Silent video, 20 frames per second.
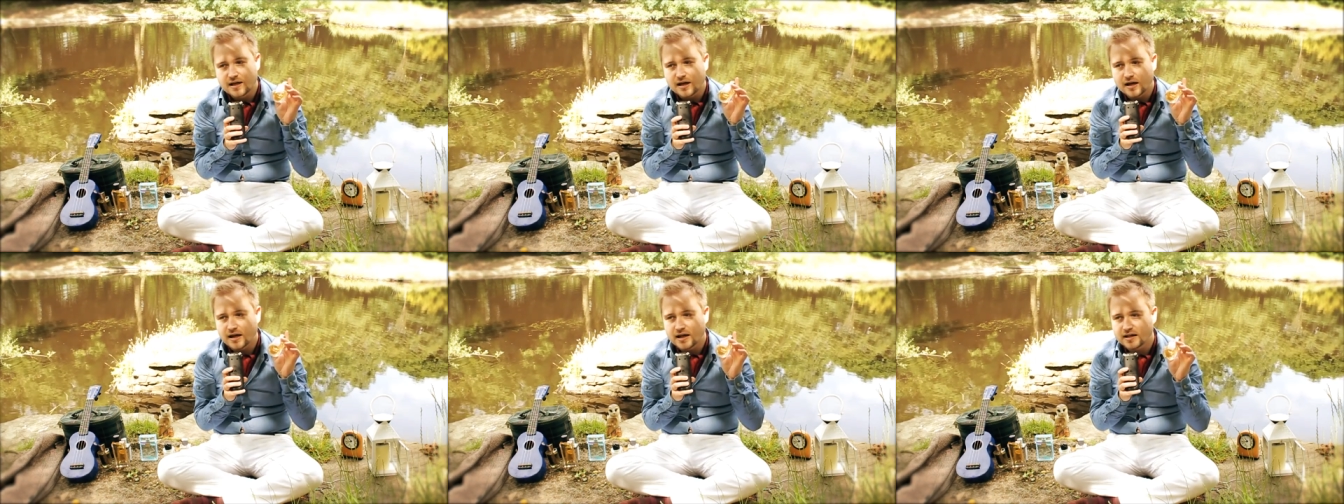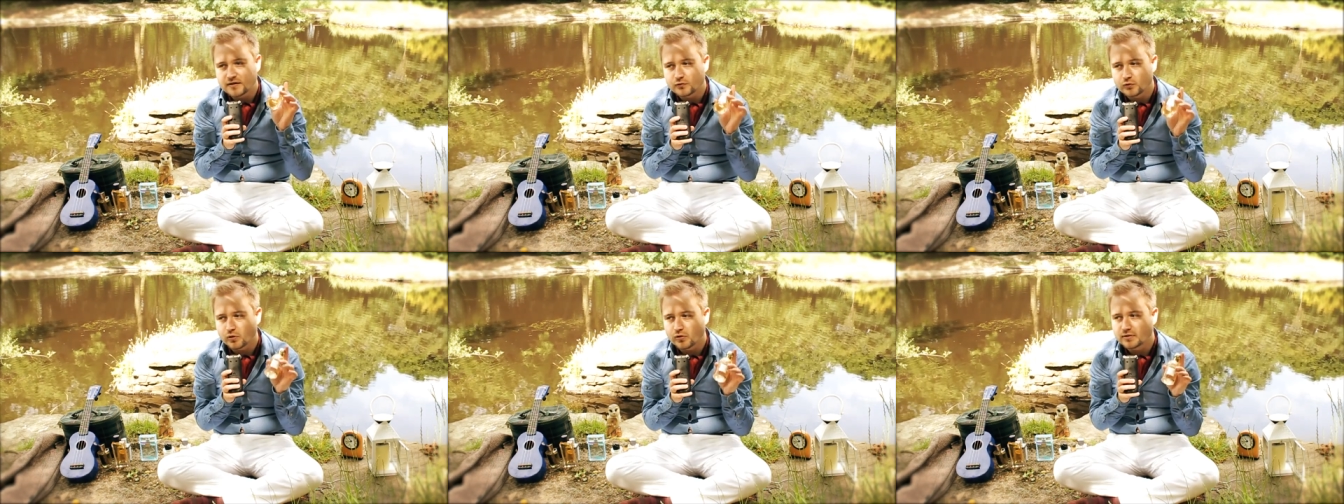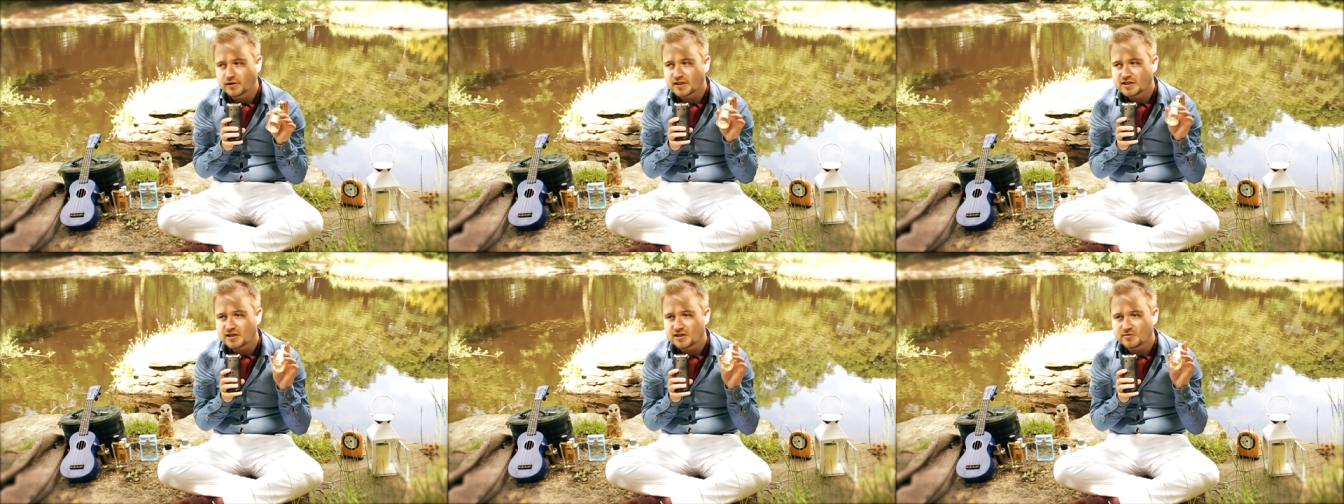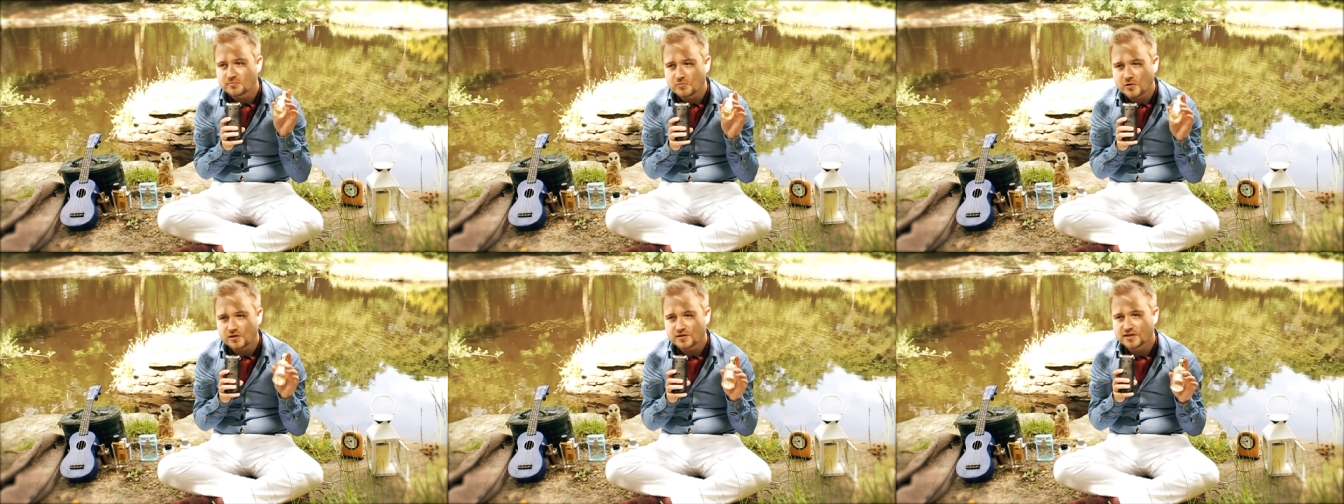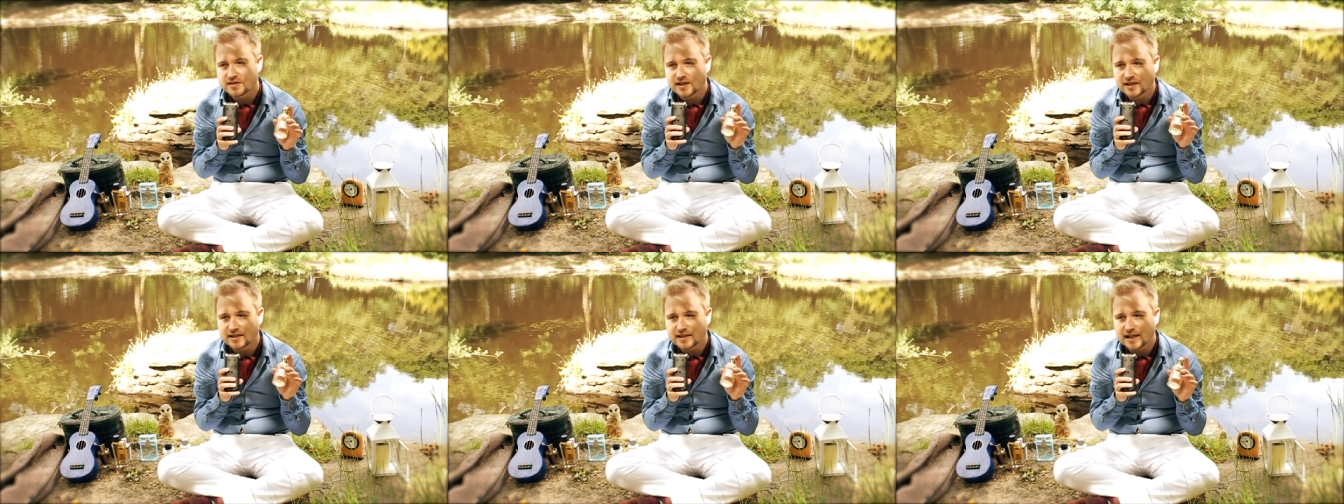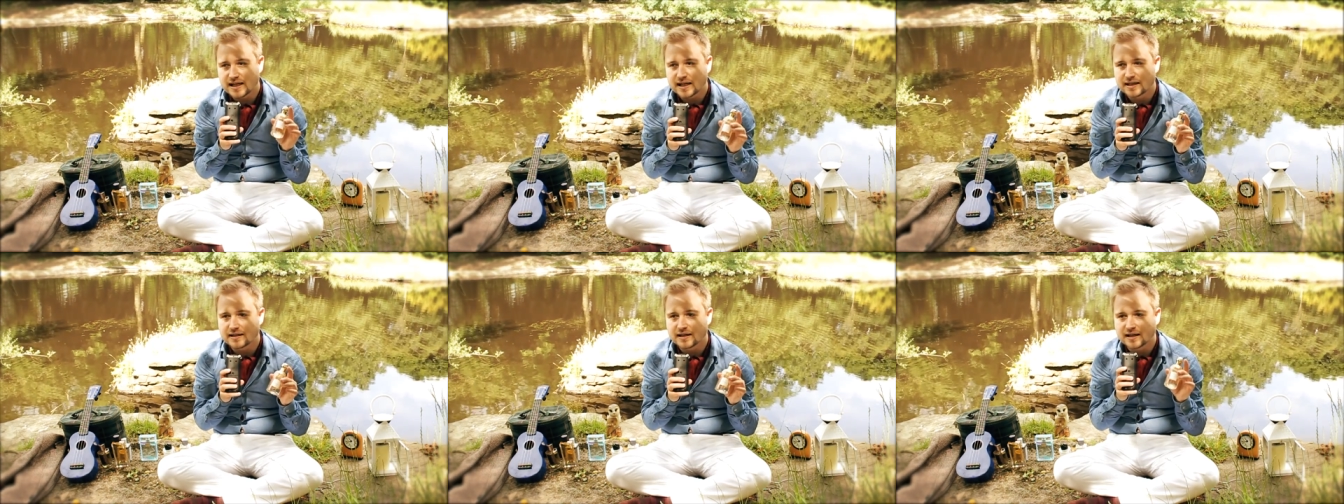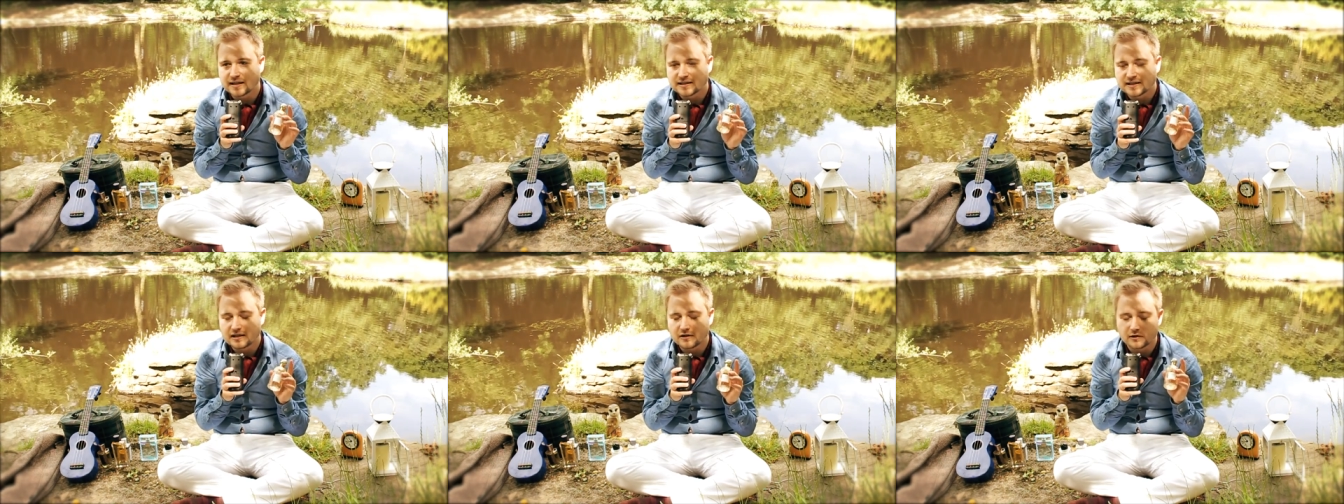I have worn this as much as I can.
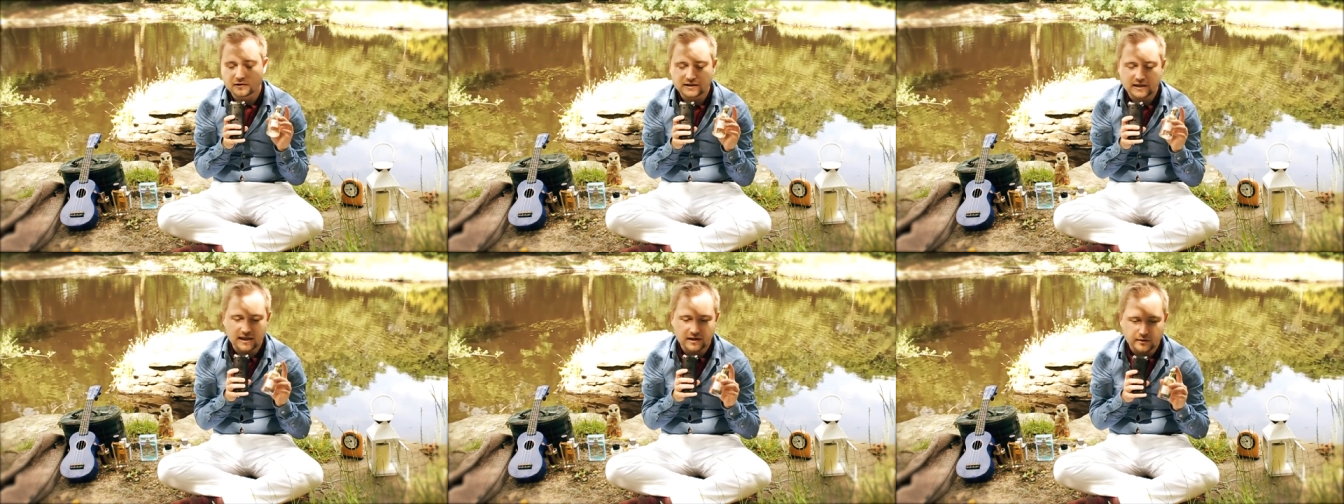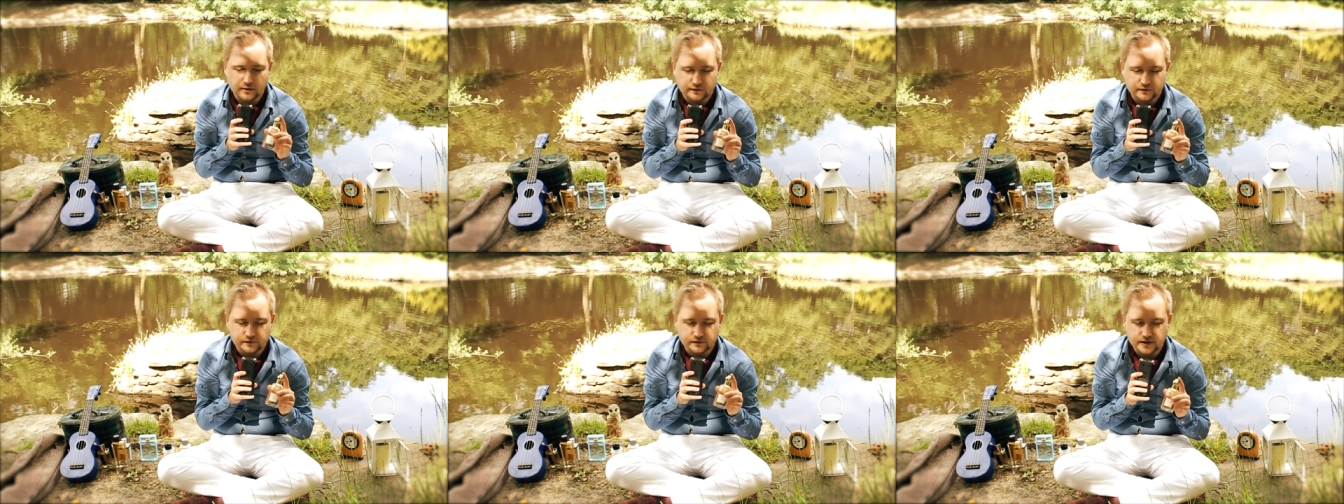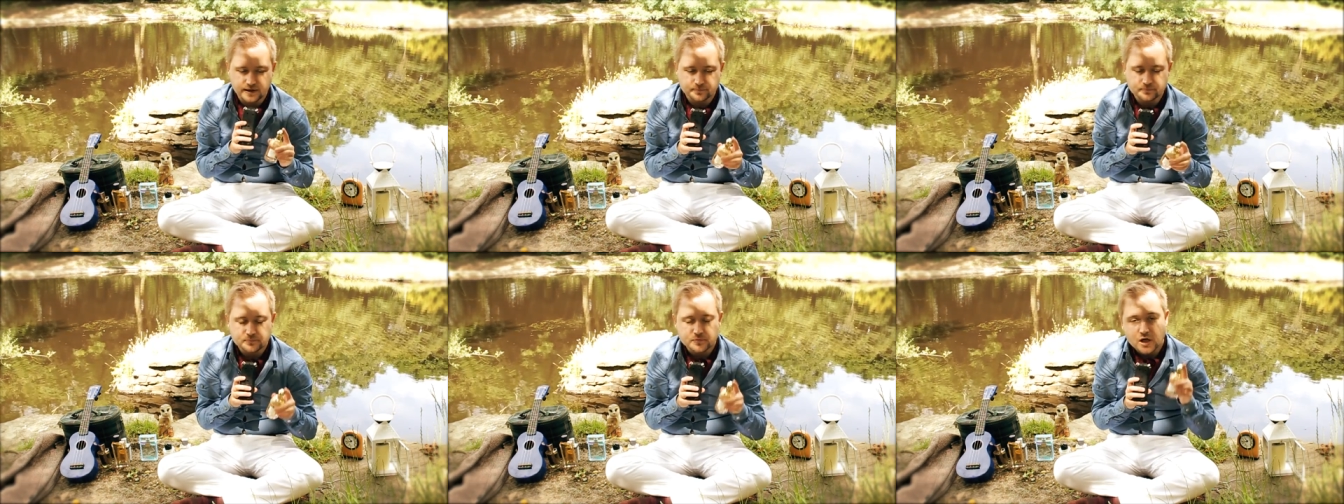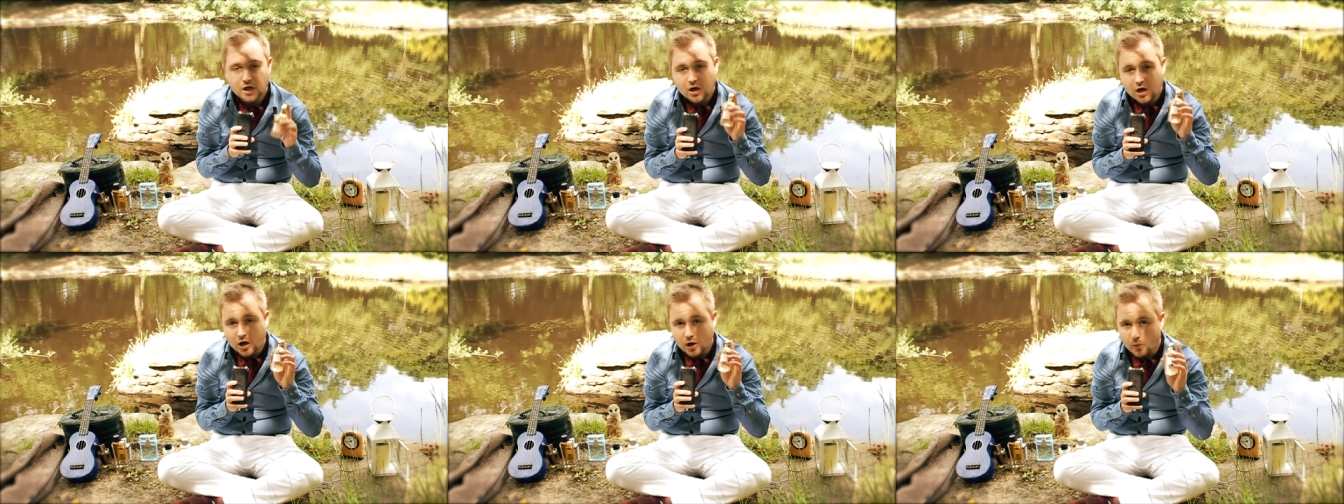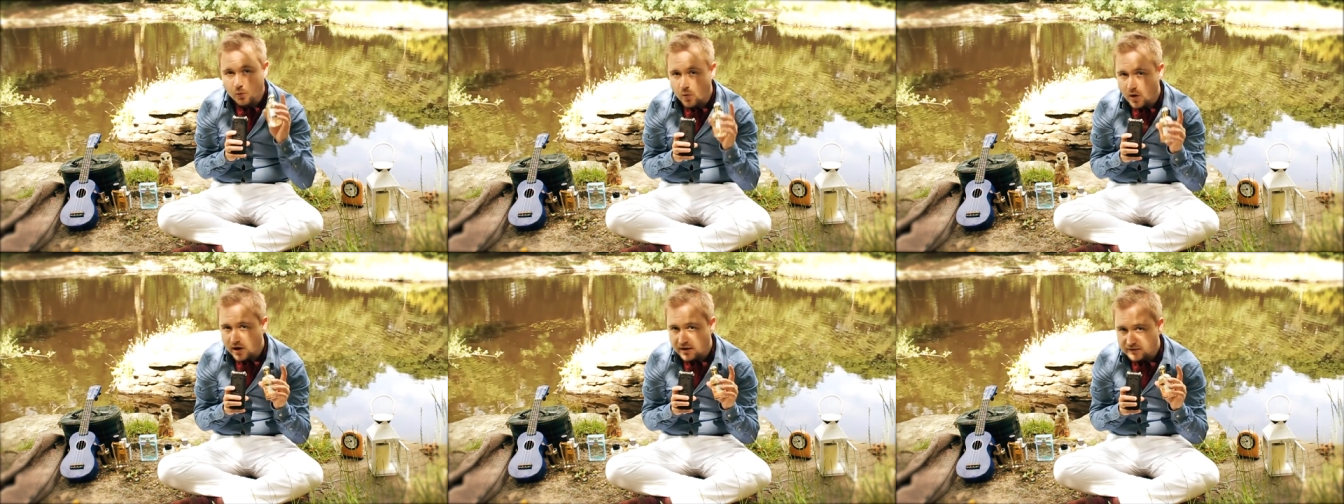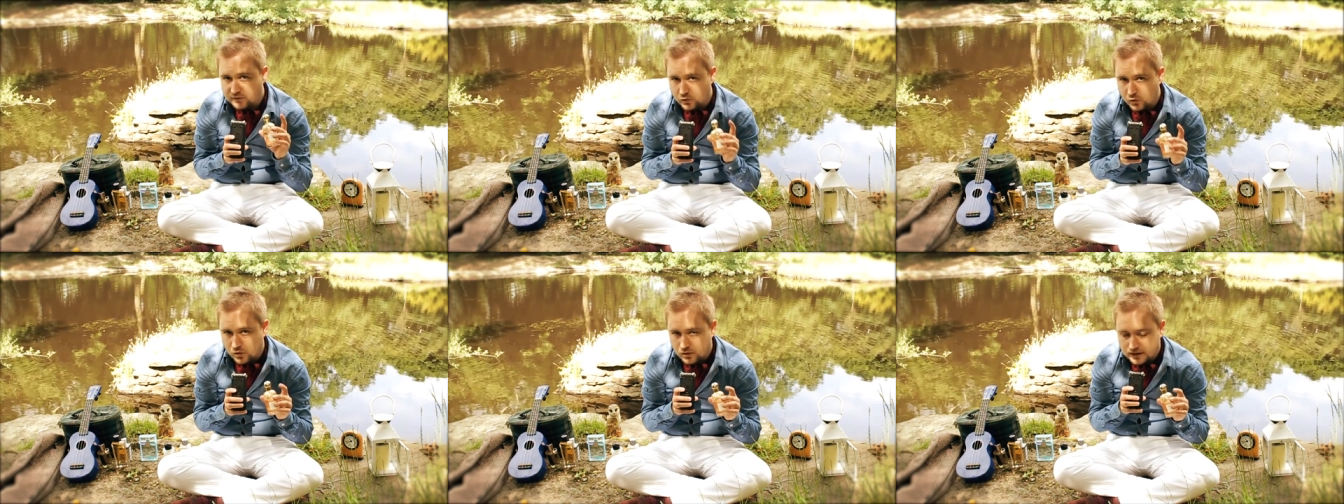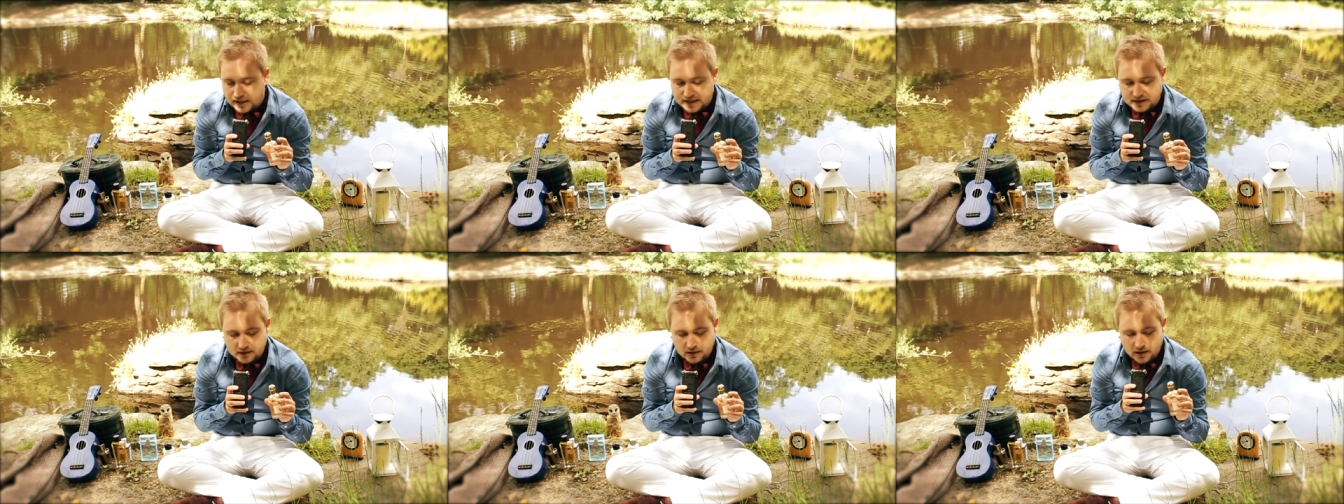I can't get enough of it. A word of
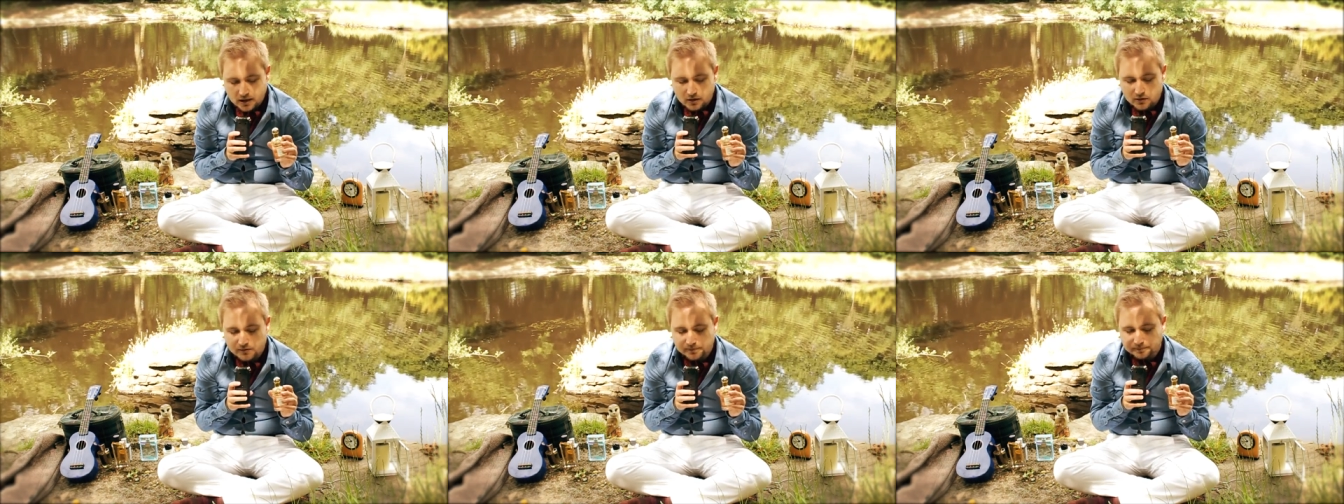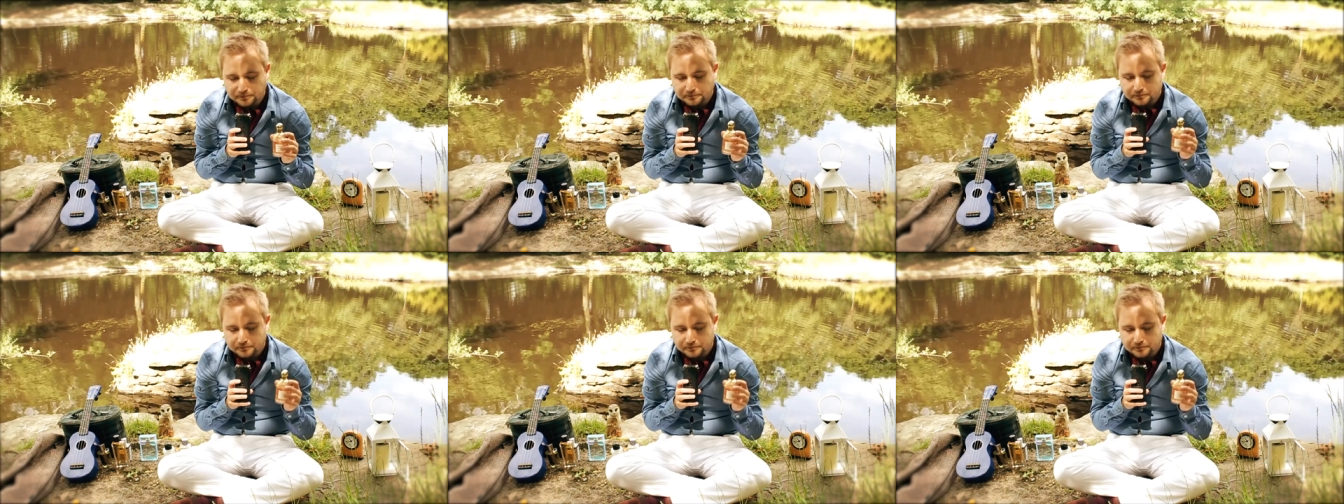warning, though,